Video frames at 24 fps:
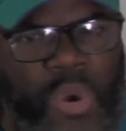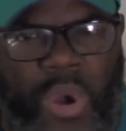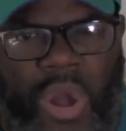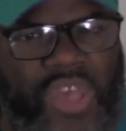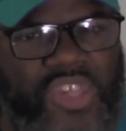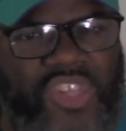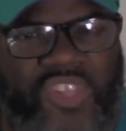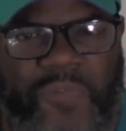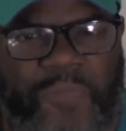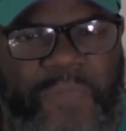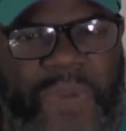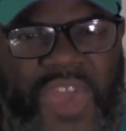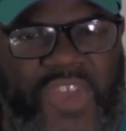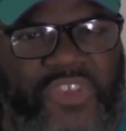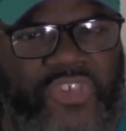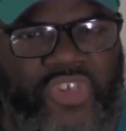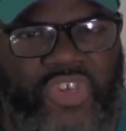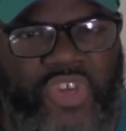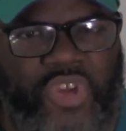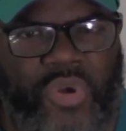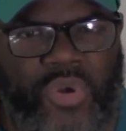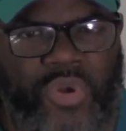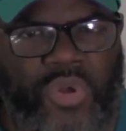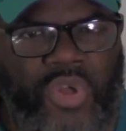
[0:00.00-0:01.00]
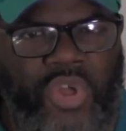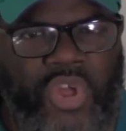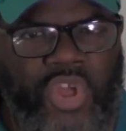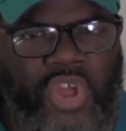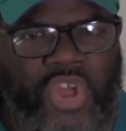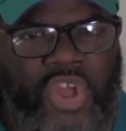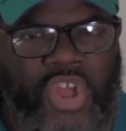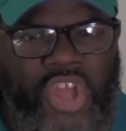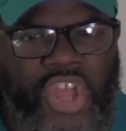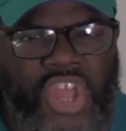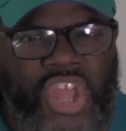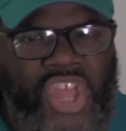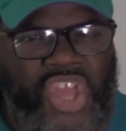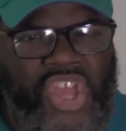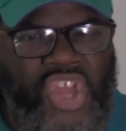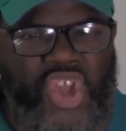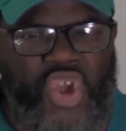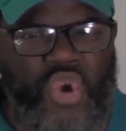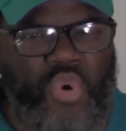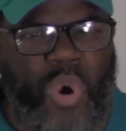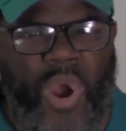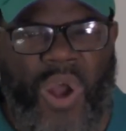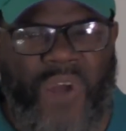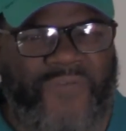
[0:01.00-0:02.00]
are special.
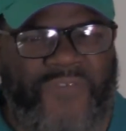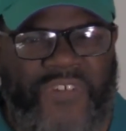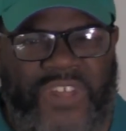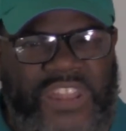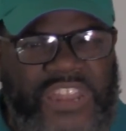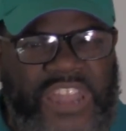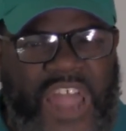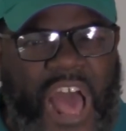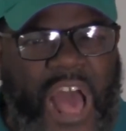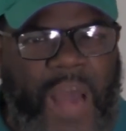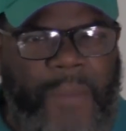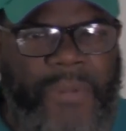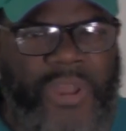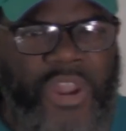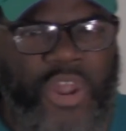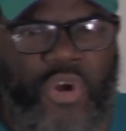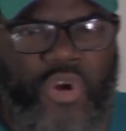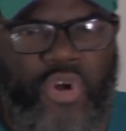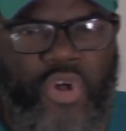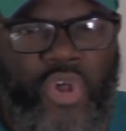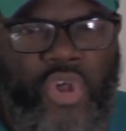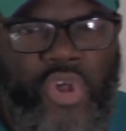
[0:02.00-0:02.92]
You are phenomenal.